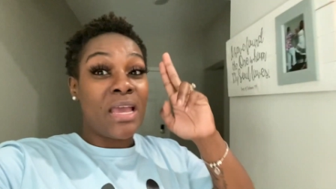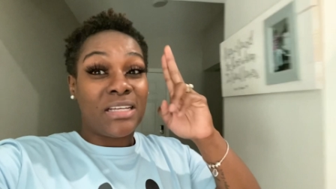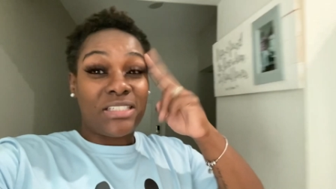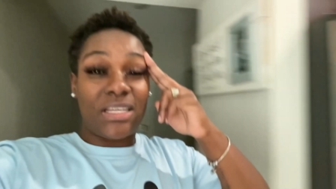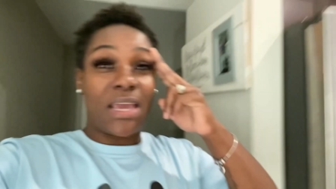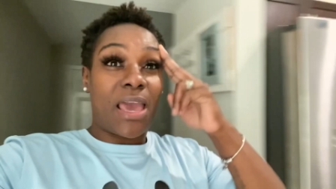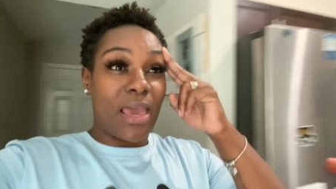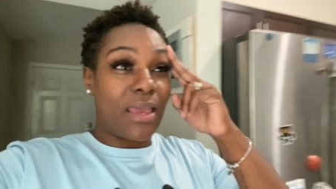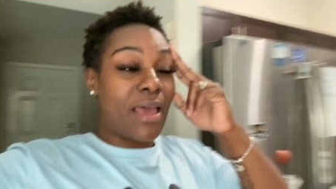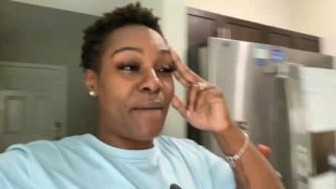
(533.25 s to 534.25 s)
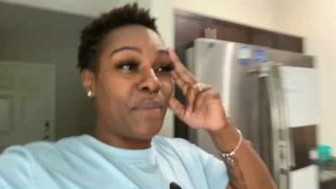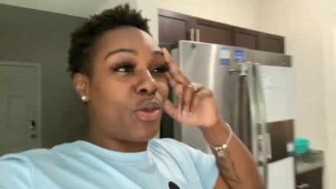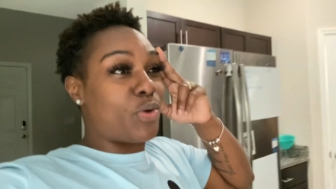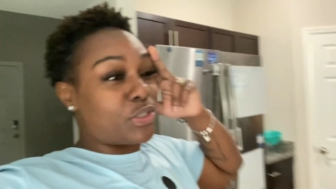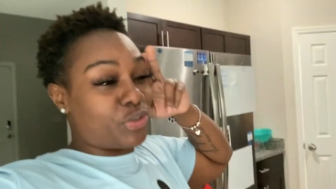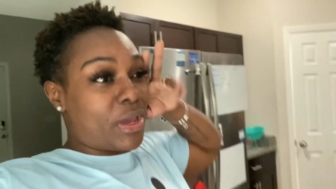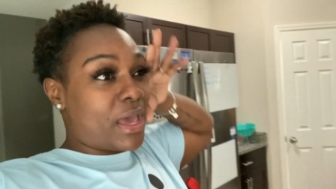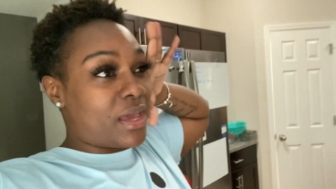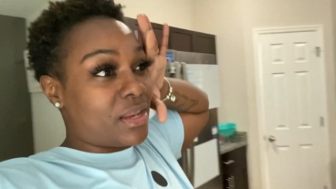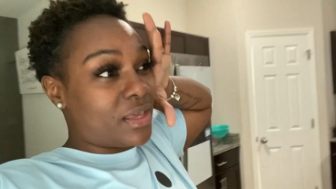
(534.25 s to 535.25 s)
She had, how many orders you
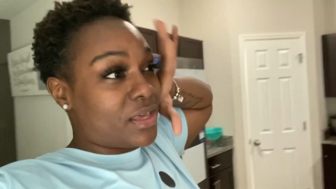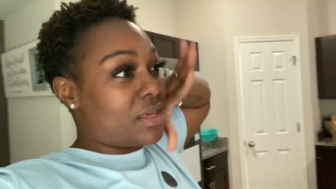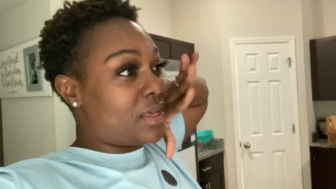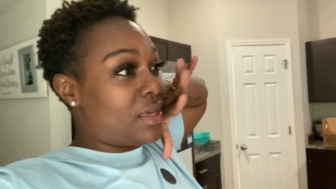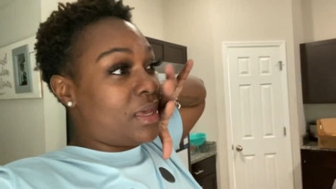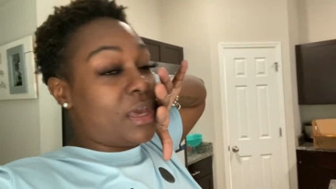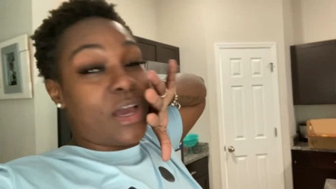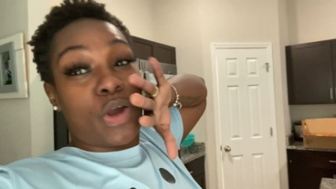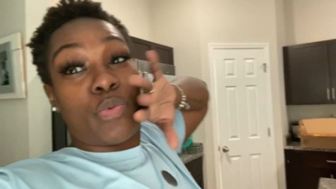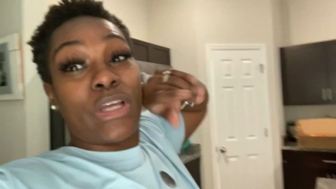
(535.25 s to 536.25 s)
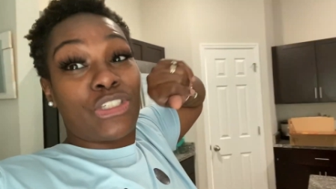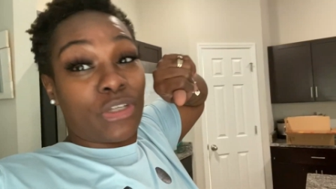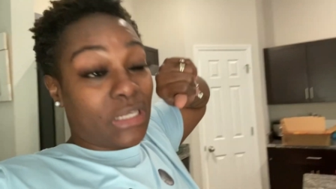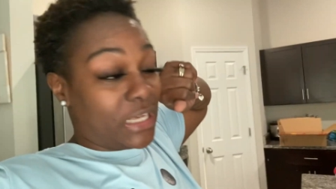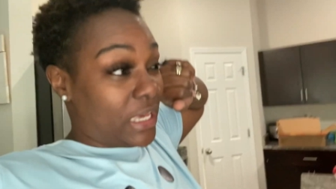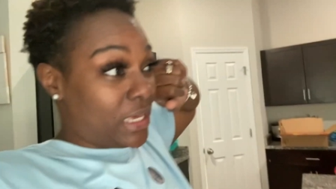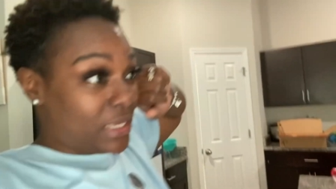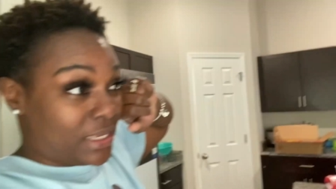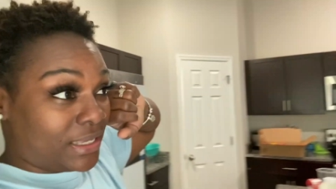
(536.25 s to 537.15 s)
had? Originally.